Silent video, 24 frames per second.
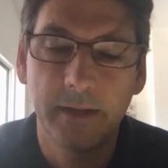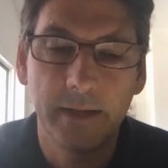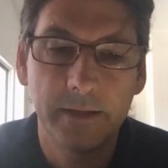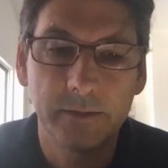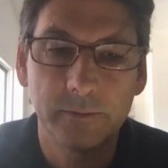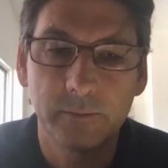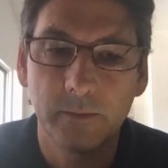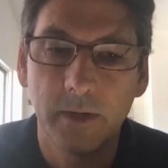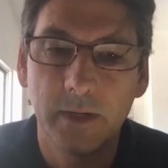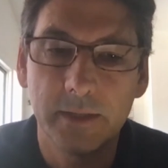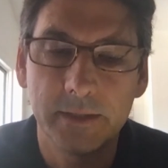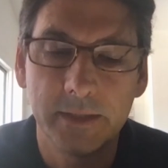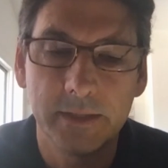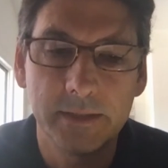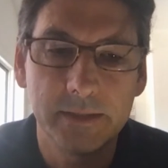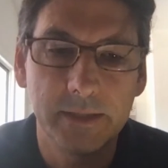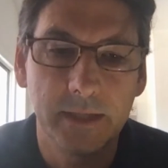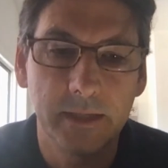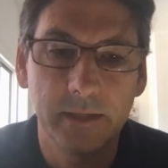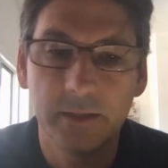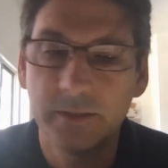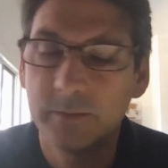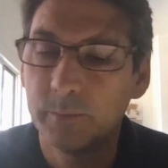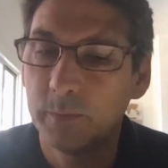as Rodney
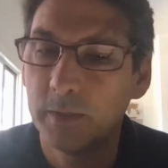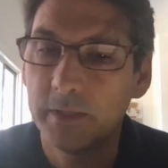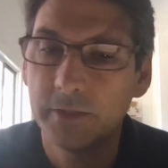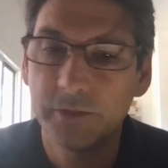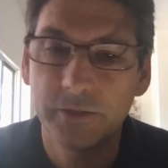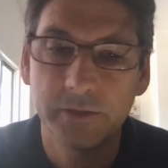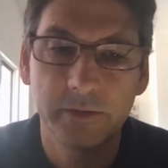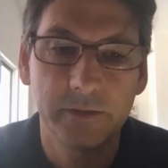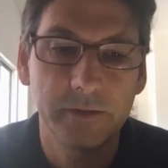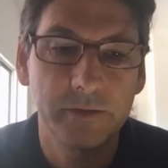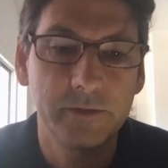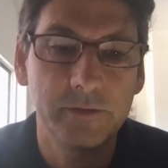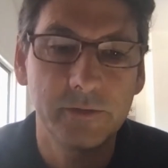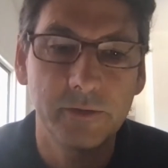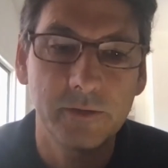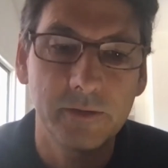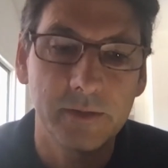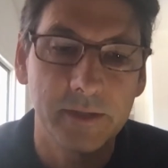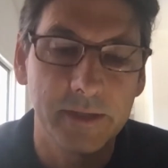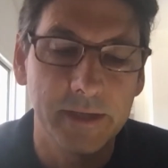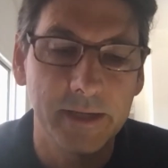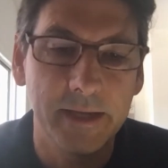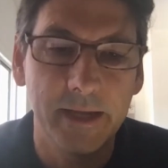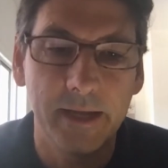said, a spreadsheet
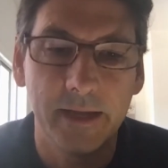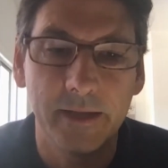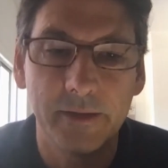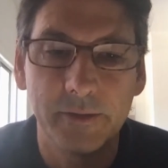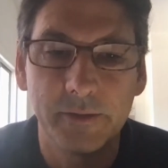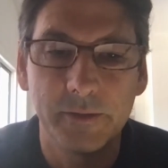certainly can't